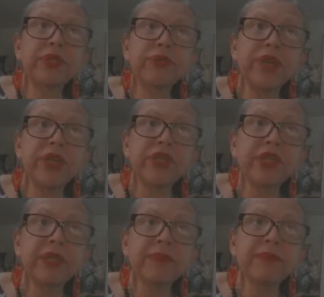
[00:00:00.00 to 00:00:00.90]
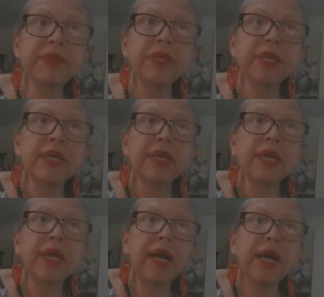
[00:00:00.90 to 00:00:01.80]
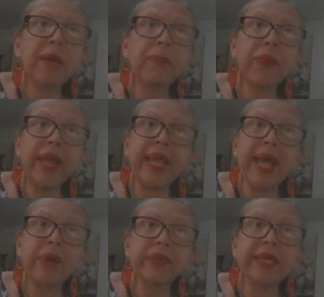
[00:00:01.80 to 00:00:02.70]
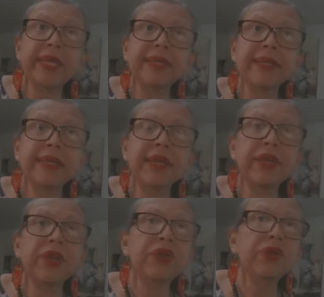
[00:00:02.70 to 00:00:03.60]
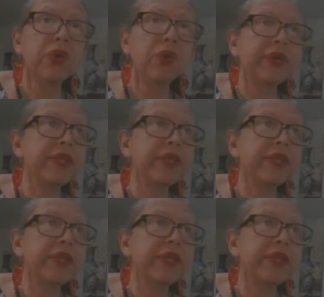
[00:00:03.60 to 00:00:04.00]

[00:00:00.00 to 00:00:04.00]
regime uh, break out in the north